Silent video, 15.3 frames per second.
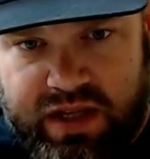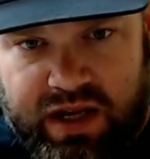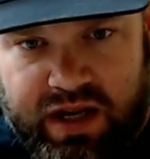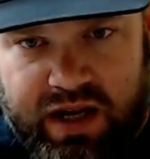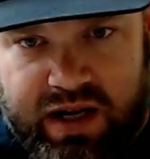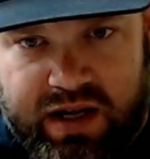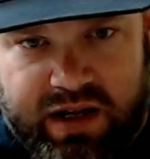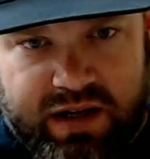
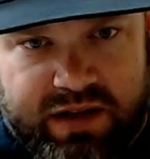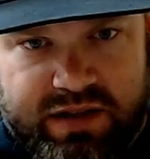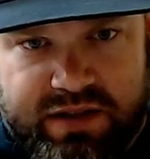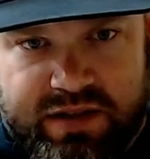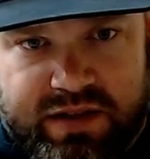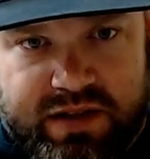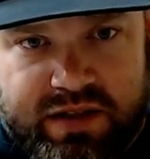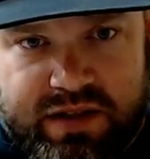Uh,
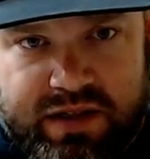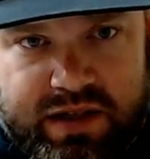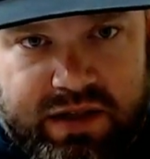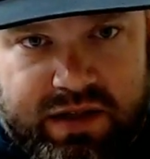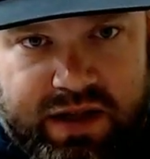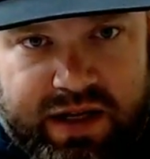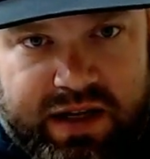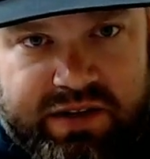
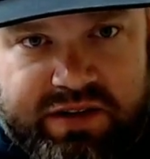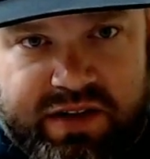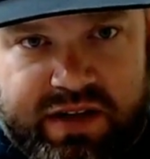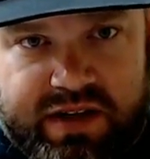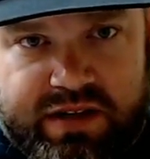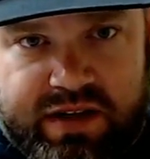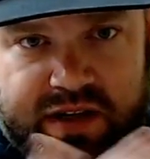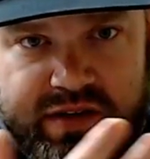like I
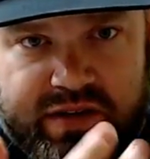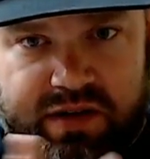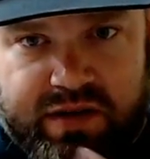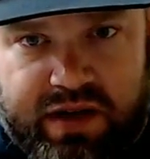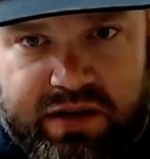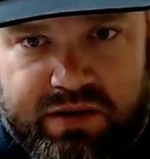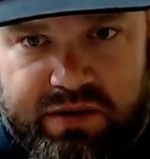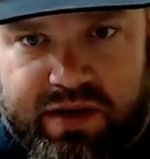said, yes,
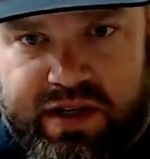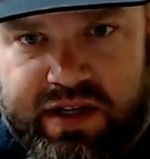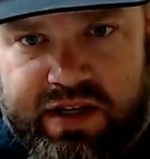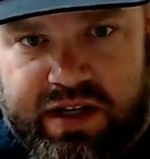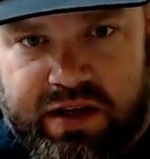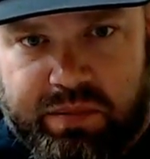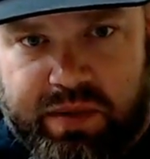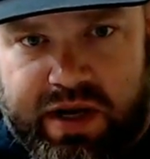I do get a
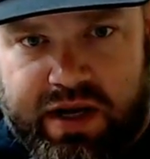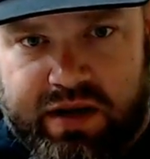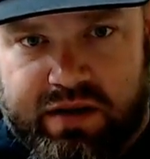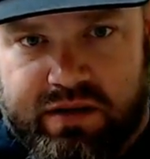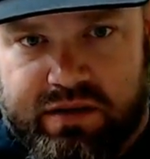kickback